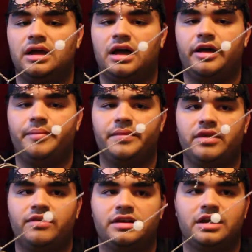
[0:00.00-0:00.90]
Um,
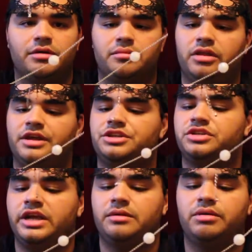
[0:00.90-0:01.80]
if I'd come on a playing
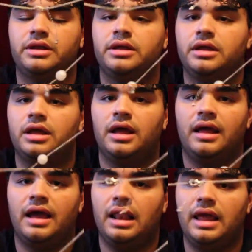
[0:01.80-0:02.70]
train, but
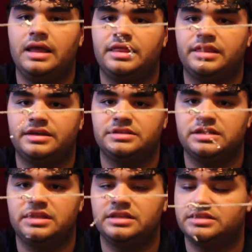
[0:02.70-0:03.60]
I like this.
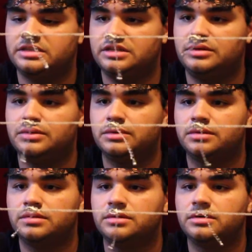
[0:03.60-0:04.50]
I think this is
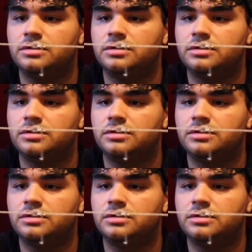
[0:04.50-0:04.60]
cool.